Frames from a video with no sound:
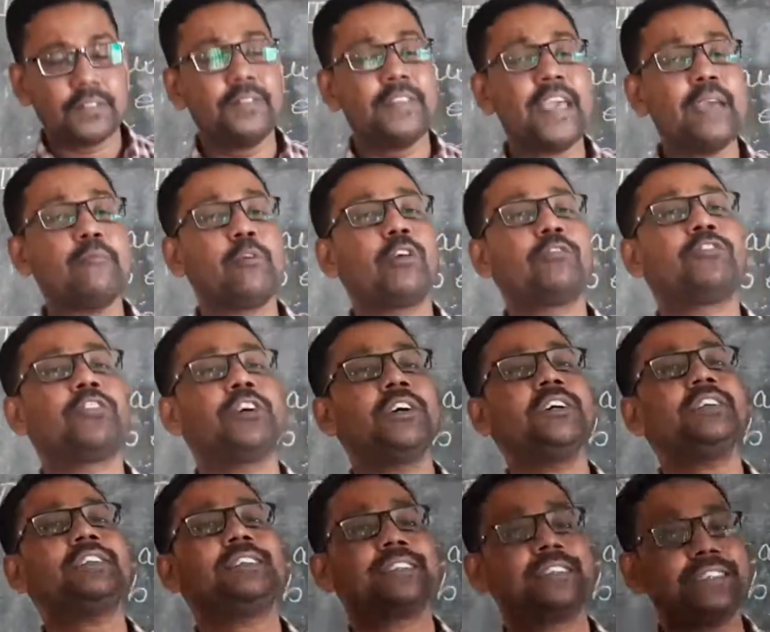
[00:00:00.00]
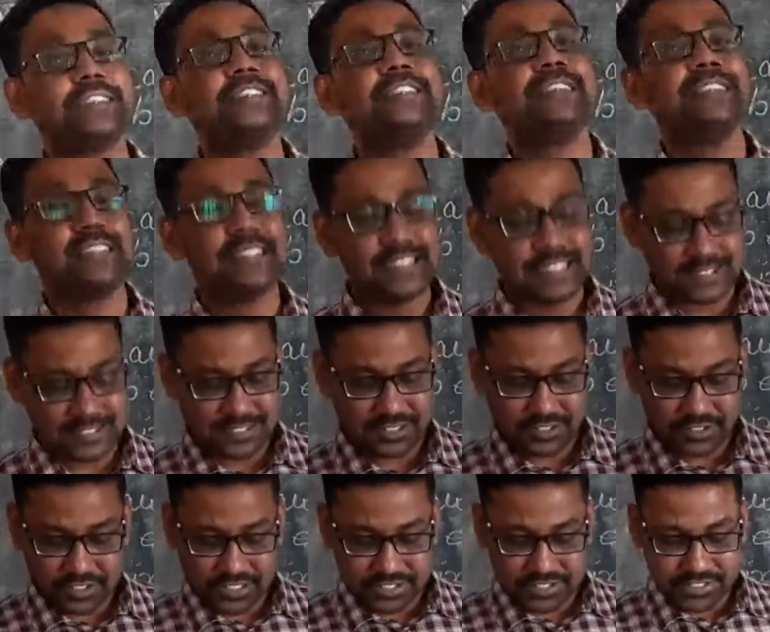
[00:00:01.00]
name of the third irrigation
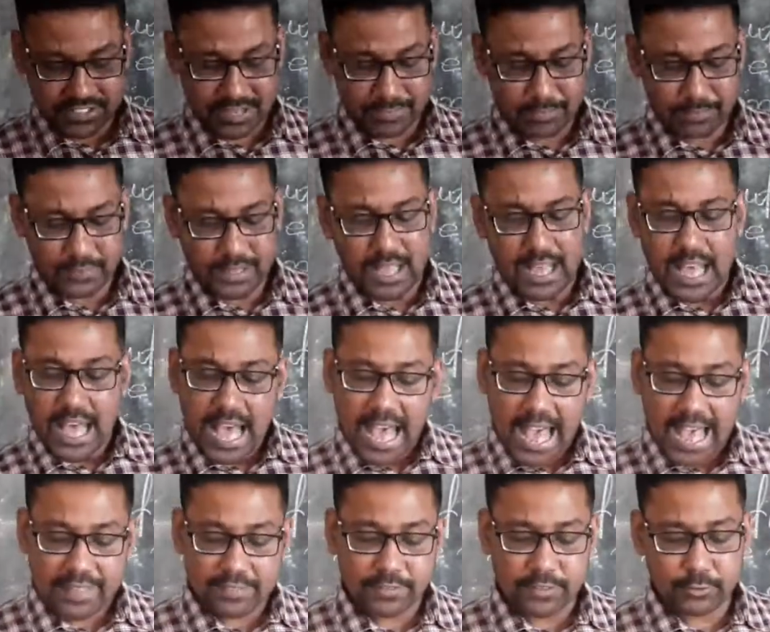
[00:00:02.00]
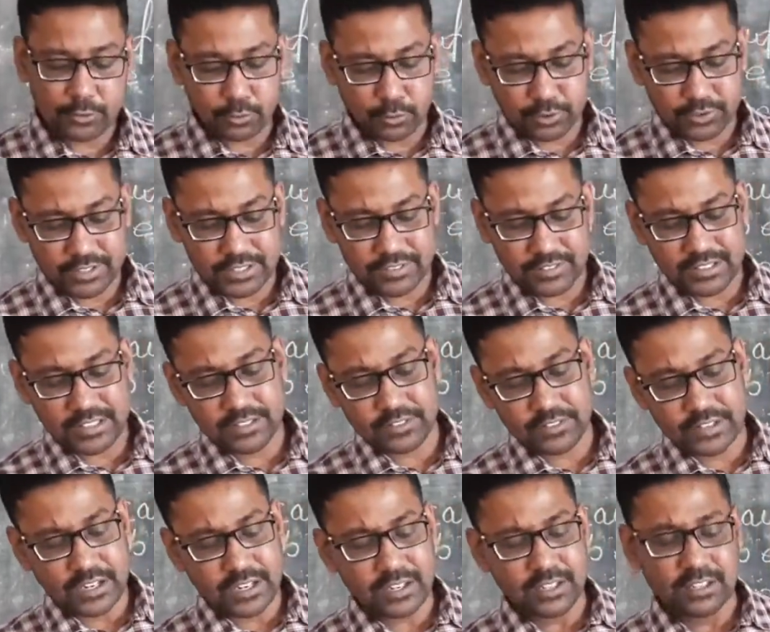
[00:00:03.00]
system, and the sources is
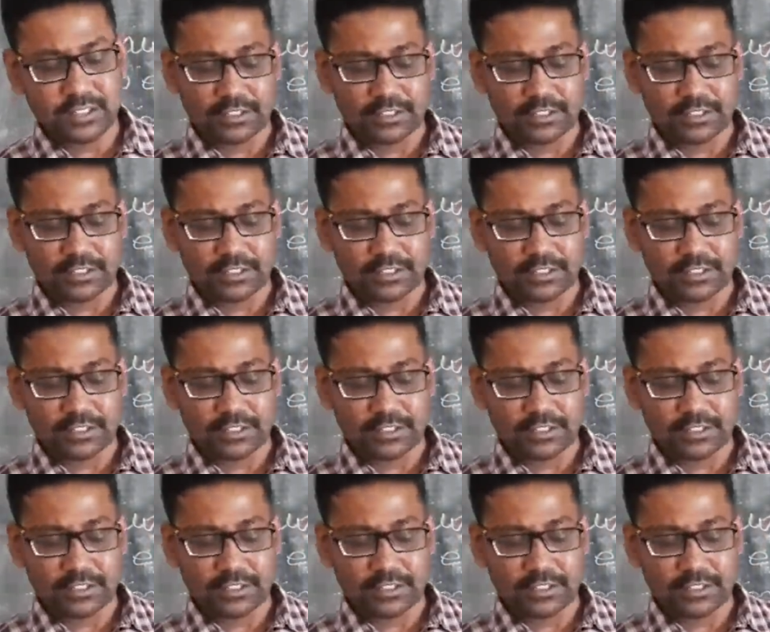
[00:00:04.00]
the